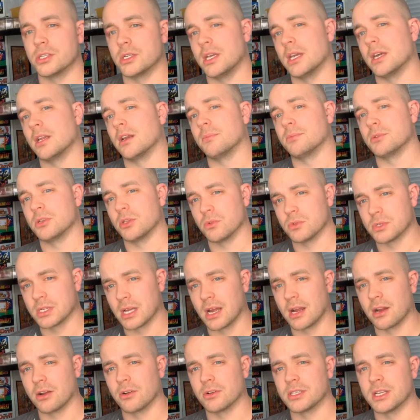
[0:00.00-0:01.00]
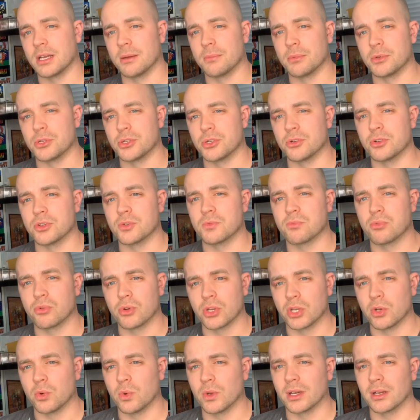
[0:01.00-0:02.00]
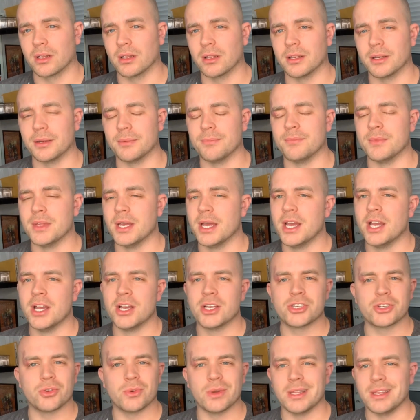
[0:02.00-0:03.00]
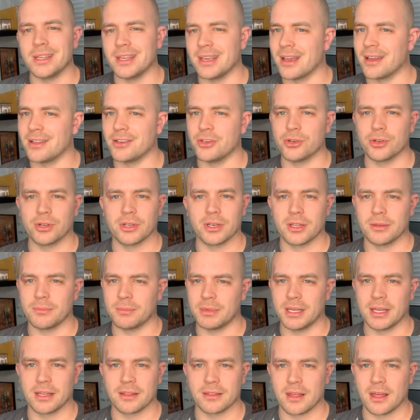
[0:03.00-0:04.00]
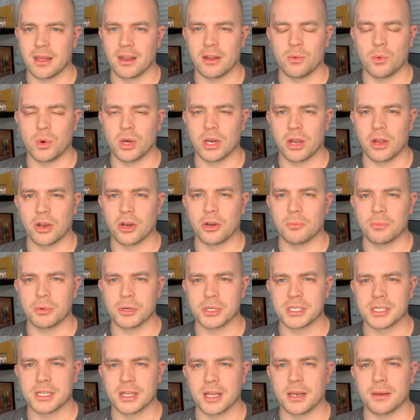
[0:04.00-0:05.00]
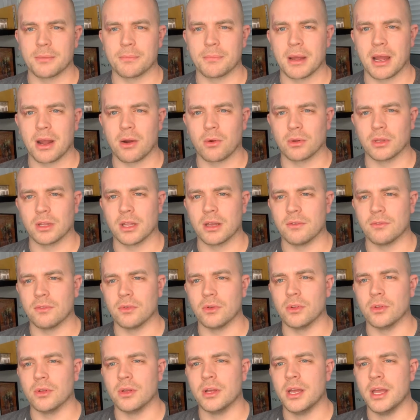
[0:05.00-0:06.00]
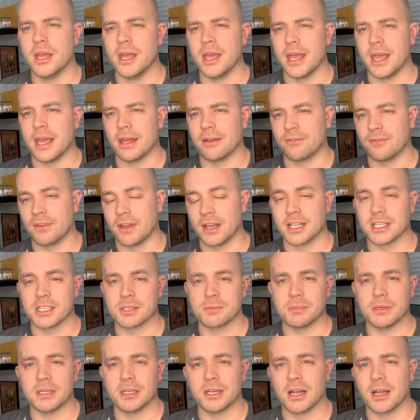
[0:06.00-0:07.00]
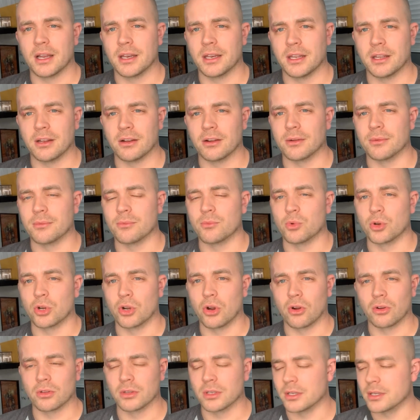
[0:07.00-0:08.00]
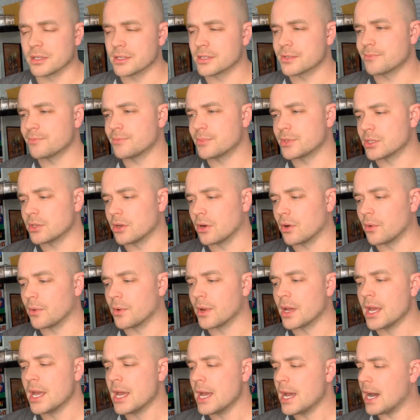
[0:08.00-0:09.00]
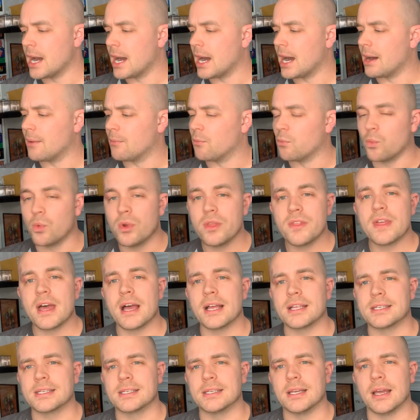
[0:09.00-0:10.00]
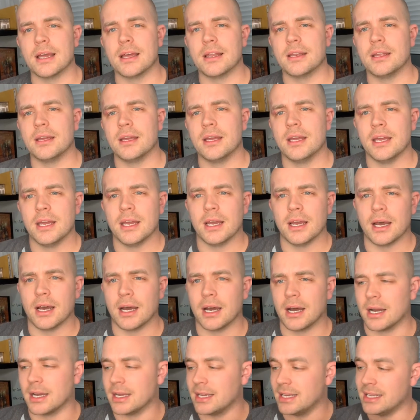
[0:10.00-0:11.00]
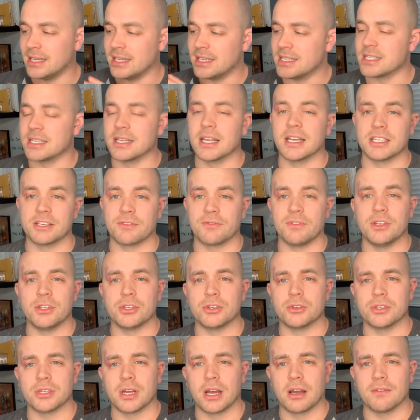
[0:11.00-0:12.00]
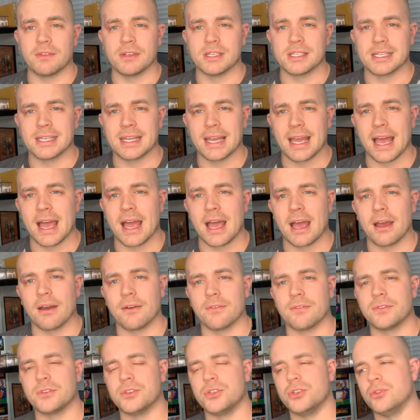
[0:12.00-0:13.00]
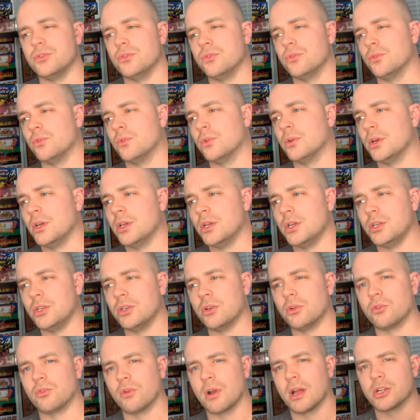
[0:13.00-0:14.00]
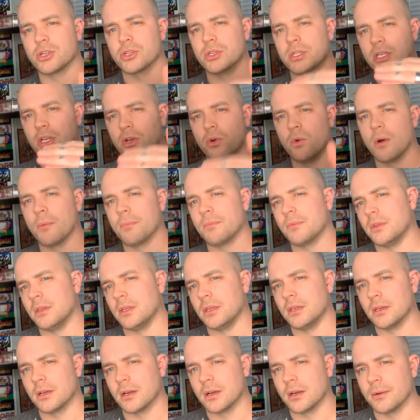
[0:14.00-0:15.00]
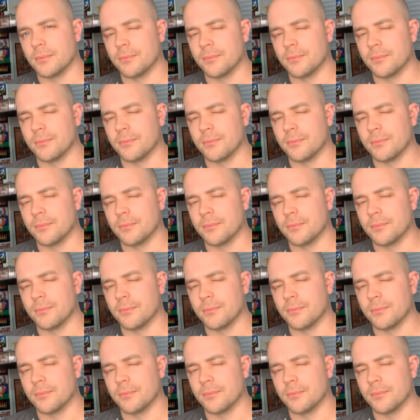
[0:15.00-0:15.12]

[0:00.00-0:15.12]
to get up to those higher temperatures pretty quickly. So in the end, you're going to be at that 100% power level and fan speed on here regardless. So with that said, it is a nice feature to obviously have to, gradually go up the,